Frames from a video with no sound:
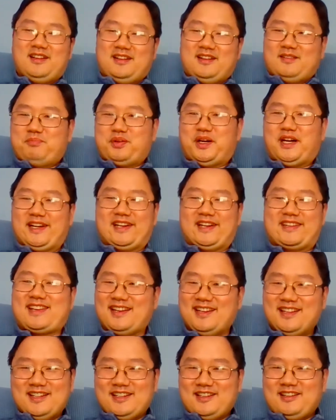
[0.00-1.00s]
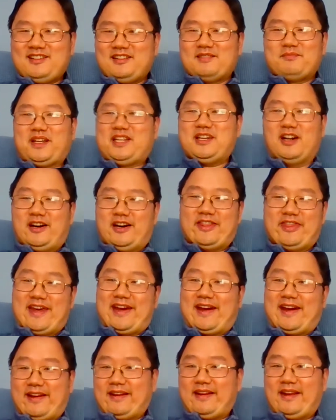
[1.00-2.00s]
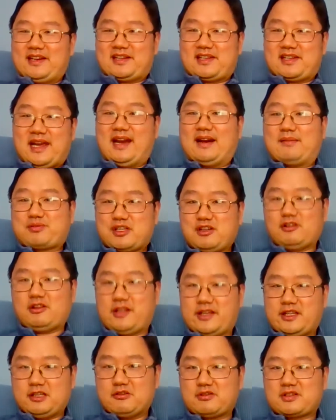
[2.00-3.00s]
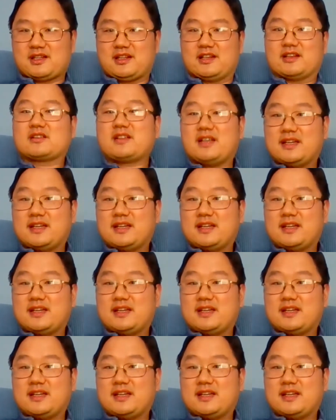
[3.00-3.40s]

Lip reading: But beyond that, it's absolutely useless.